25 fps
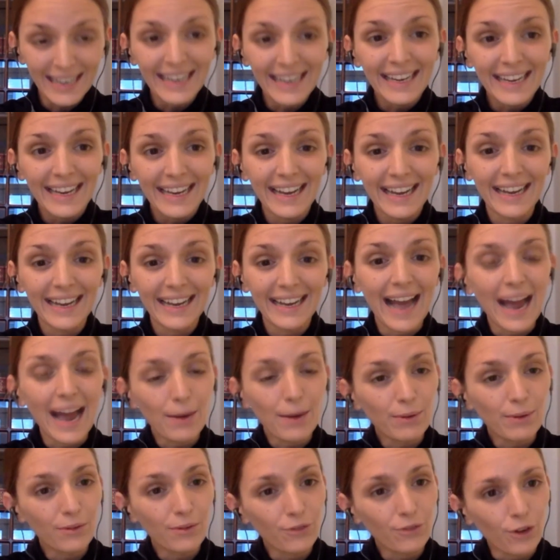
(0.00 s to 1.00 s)
I
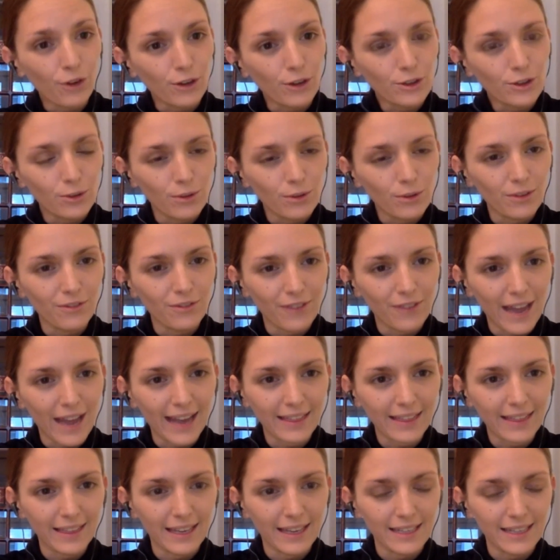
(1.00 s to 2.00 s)
refer to the
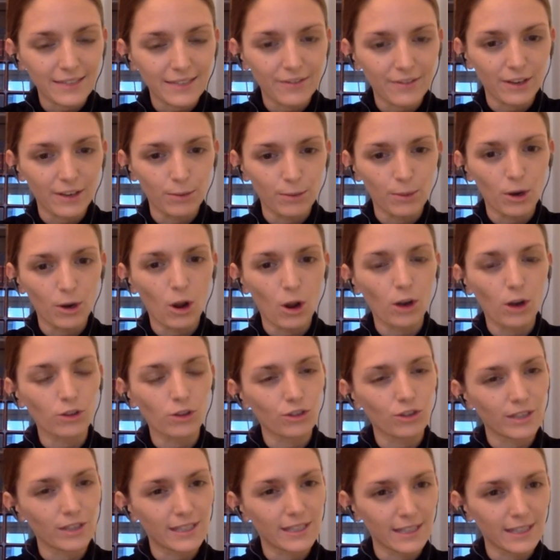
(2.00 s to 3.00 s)
fact that
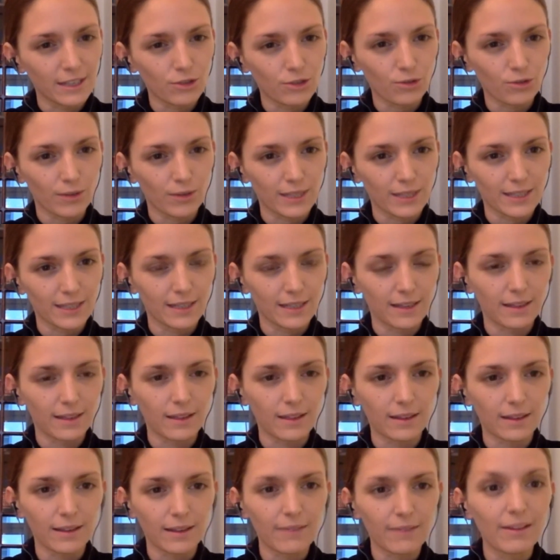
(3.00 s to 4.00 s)
phenomenology is interested in
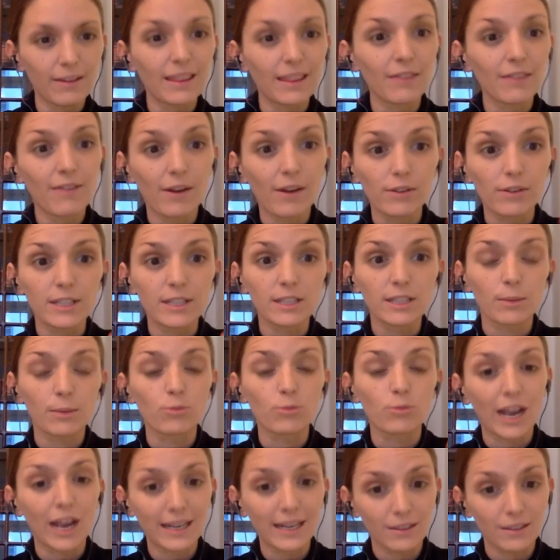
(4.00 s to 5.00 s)
the very
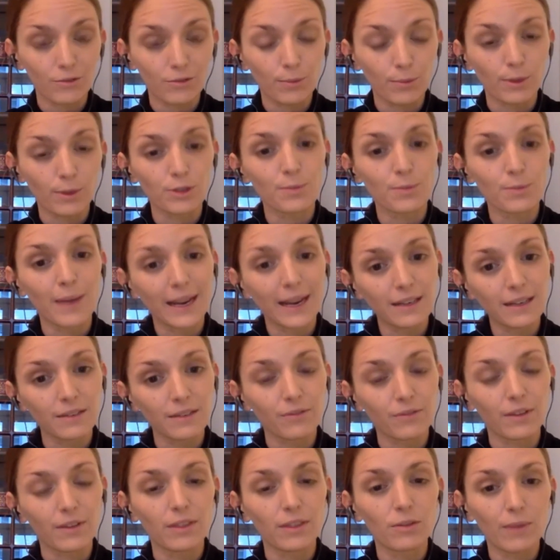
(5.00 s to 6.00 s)
subjective perspective
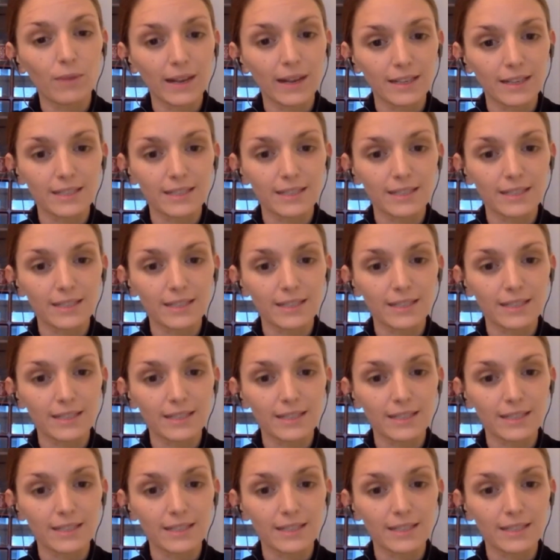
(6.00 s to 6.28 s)
and the way